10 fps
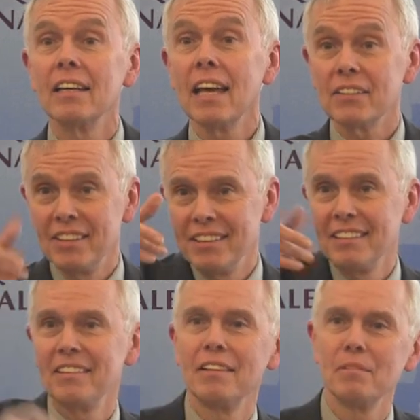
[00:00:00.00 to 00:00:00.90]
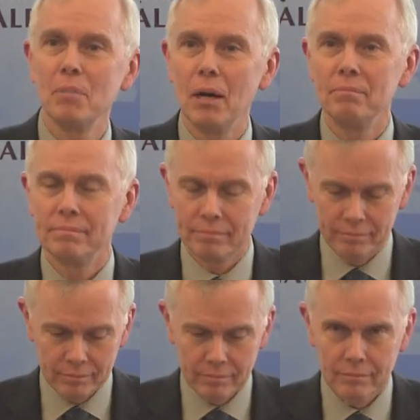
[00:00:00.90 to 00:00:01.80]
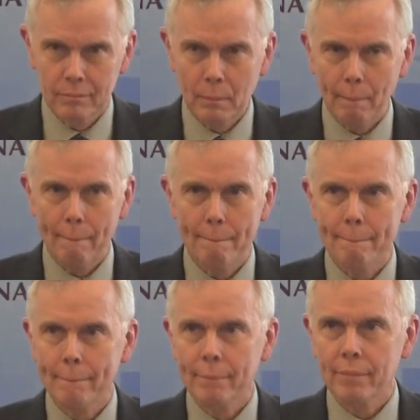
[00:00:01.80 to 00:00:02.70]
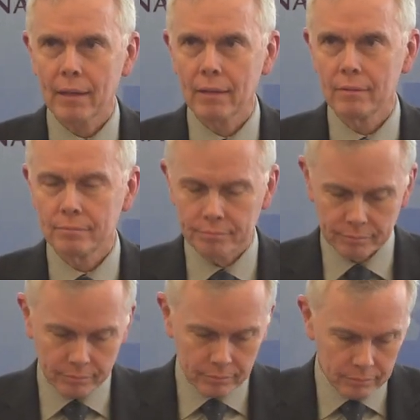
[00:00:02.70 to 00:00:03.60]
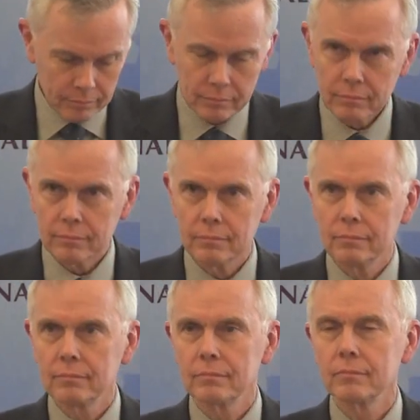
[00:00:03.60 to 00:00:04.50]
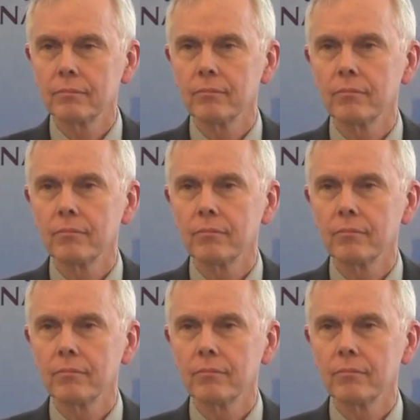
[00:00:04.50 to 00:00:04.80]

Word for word: Yes, Bob. Right behind you. Thank you.